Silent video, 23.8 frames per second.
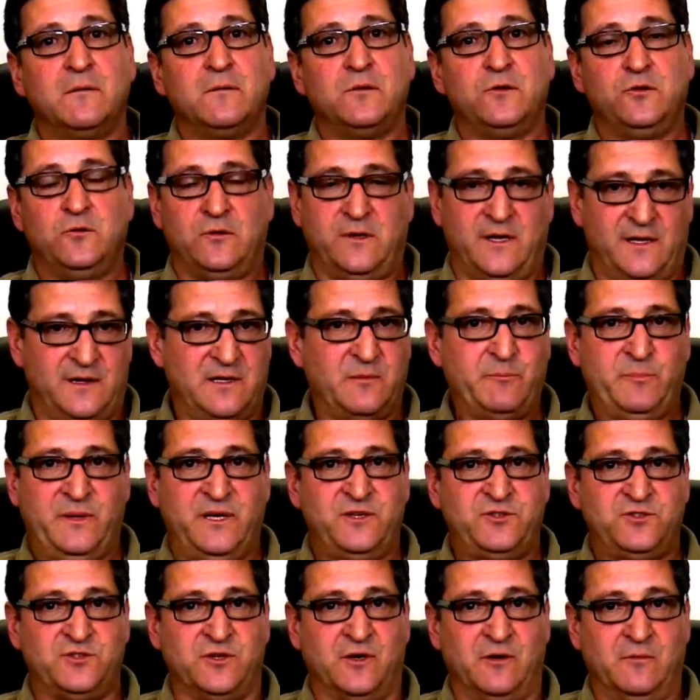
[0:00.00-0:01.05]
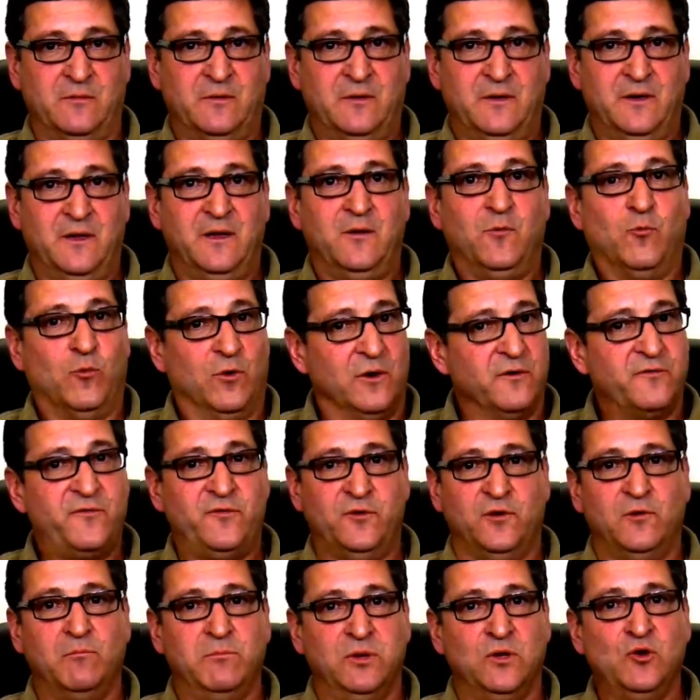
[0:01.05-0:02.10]
You get the picture. We're in
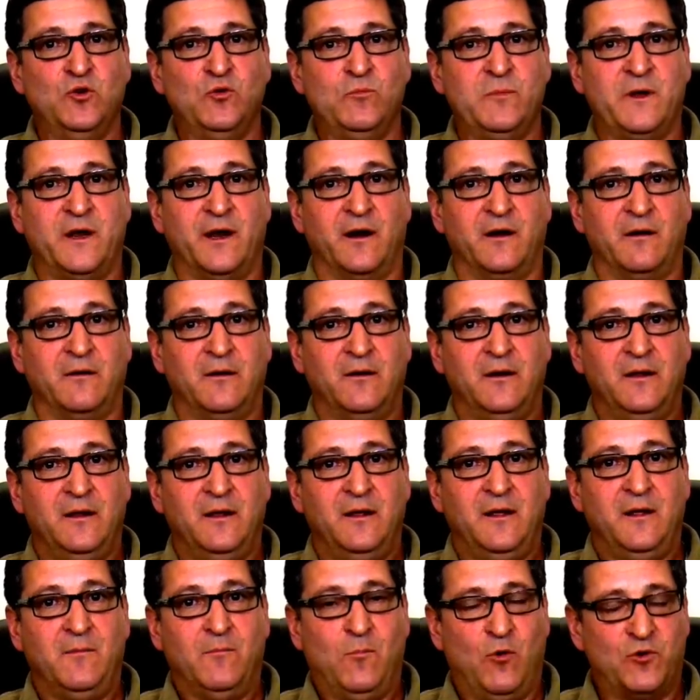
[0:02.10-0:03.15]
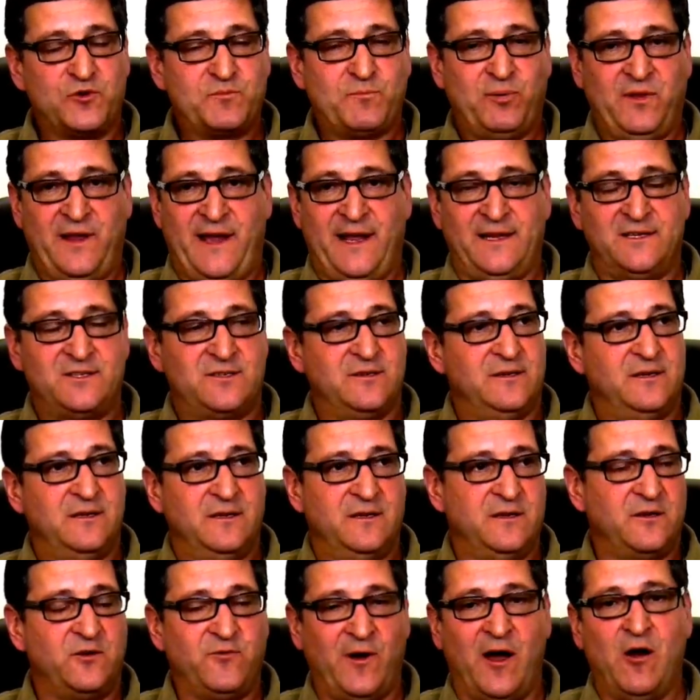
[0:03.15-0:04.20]
full bloom here. Most plants,
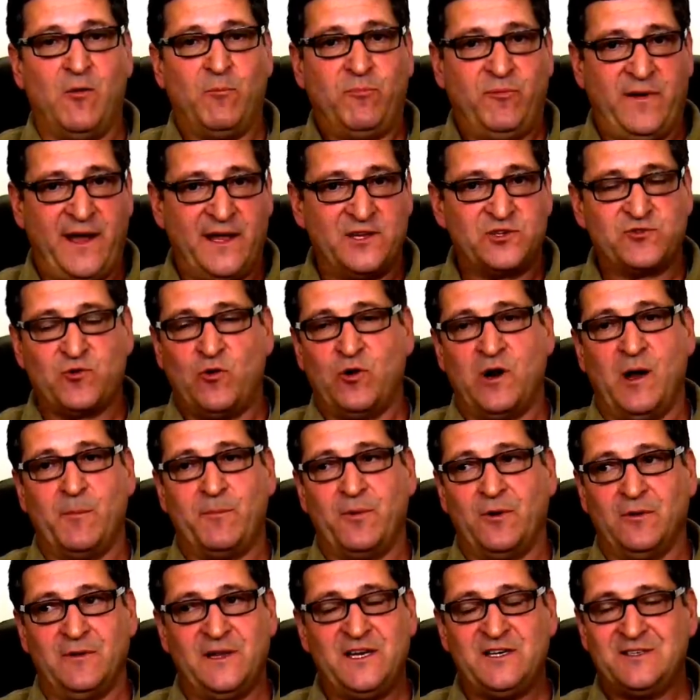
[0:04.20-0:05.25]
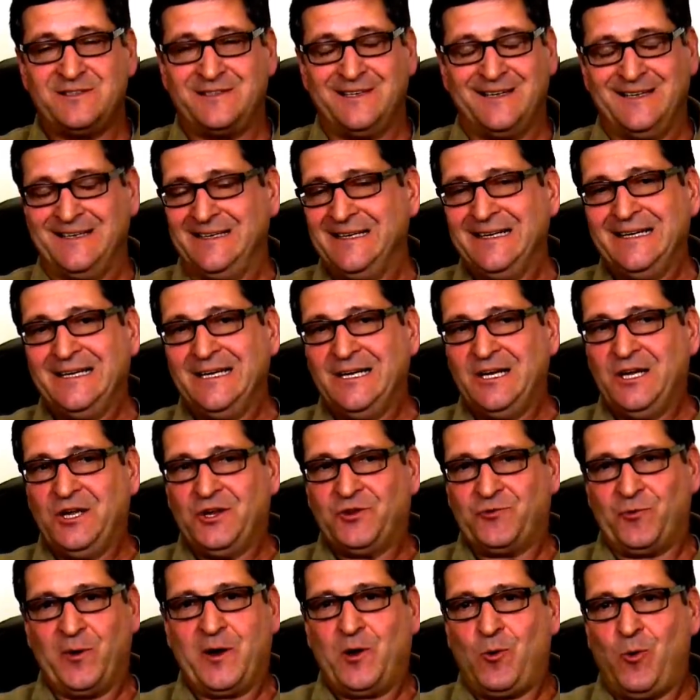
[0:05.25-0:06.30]
ground plants growing up are at least
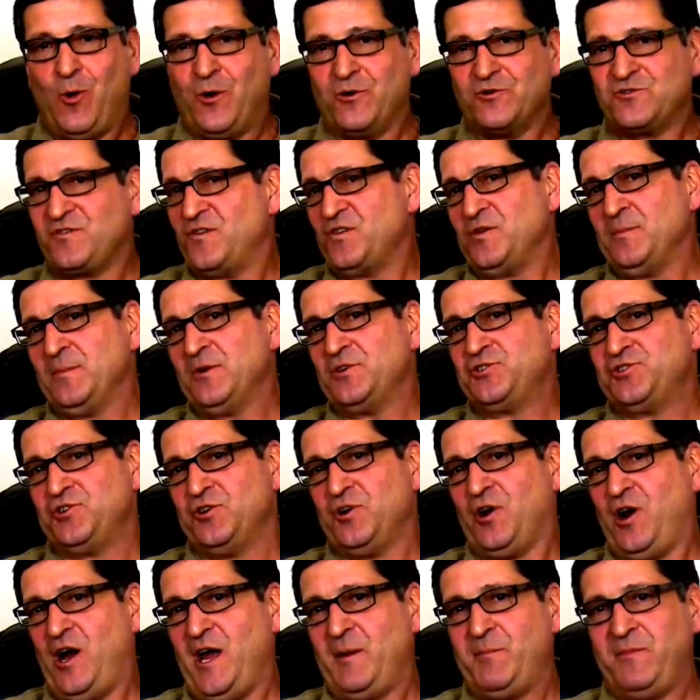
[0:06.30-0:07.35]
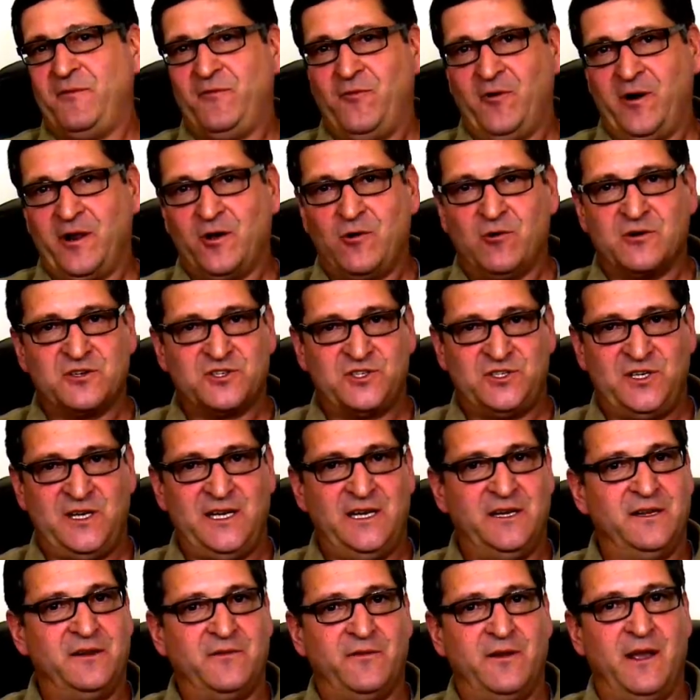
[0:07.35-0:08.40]
3/4 of the mature height before they go to
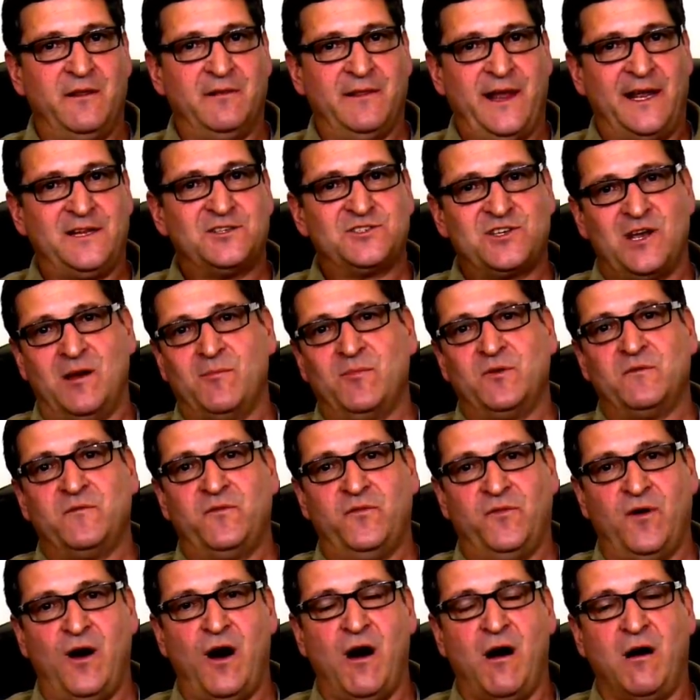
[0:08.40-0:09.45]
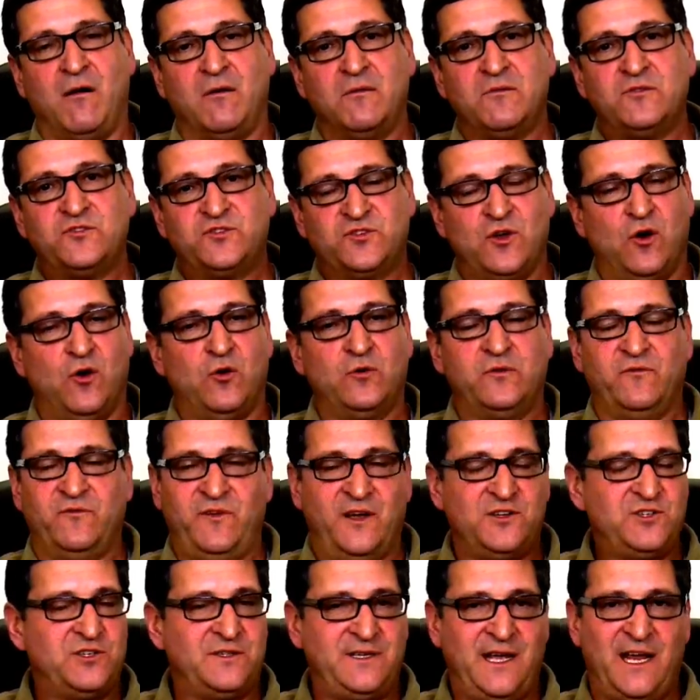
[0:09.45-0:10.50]
seed in late summer and fall. So
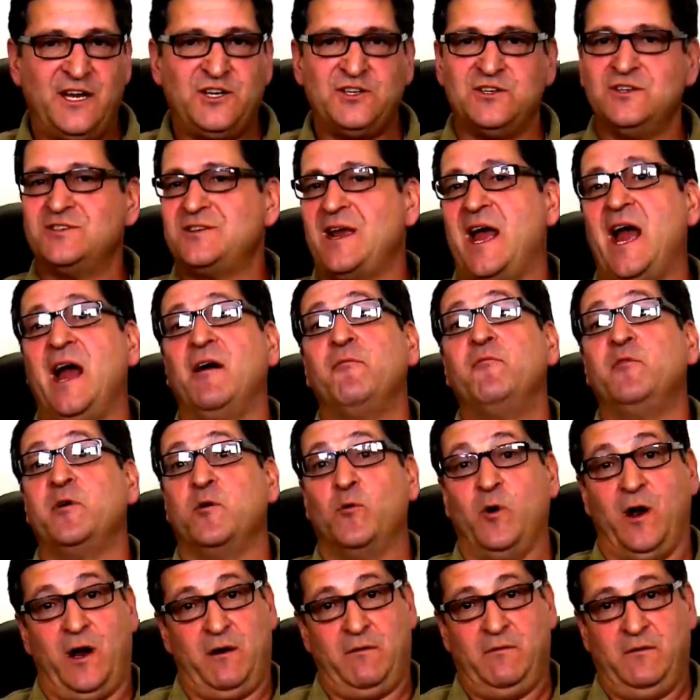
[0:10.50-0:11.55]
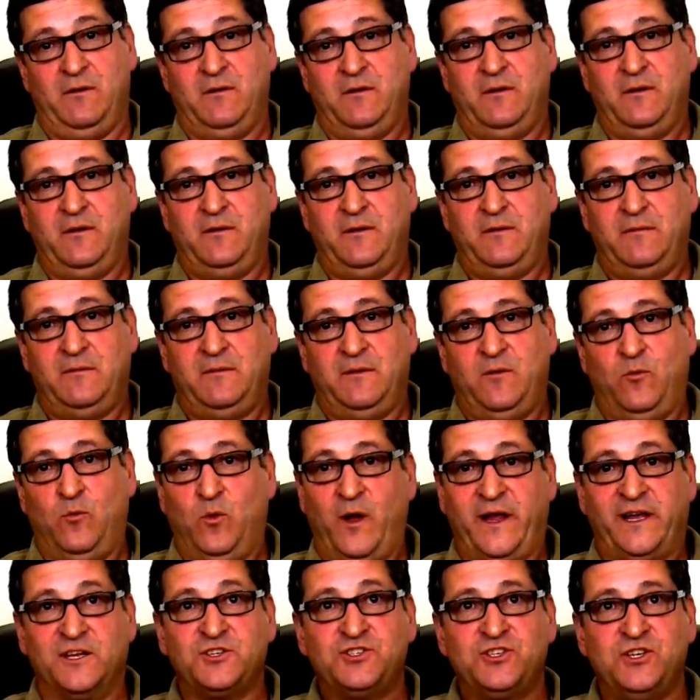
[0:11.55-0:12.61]
vegetation is everywhere,
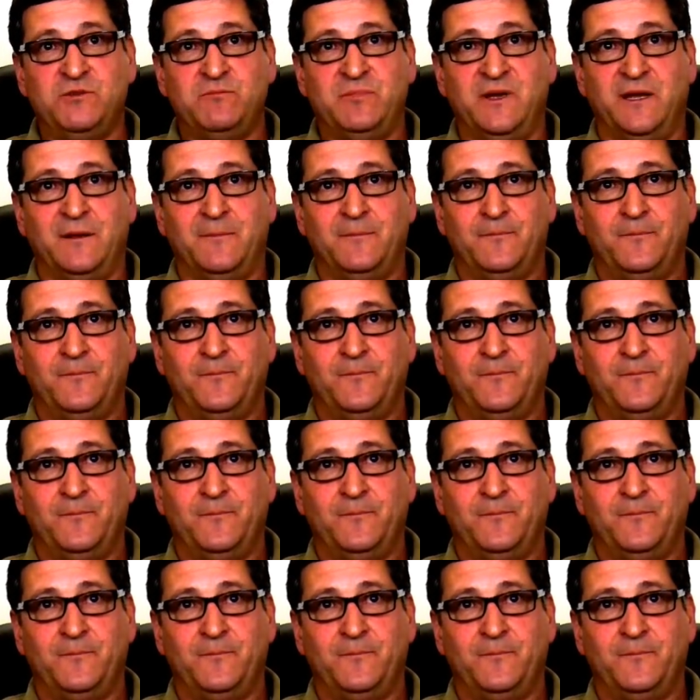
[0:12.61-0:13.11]
like it should be.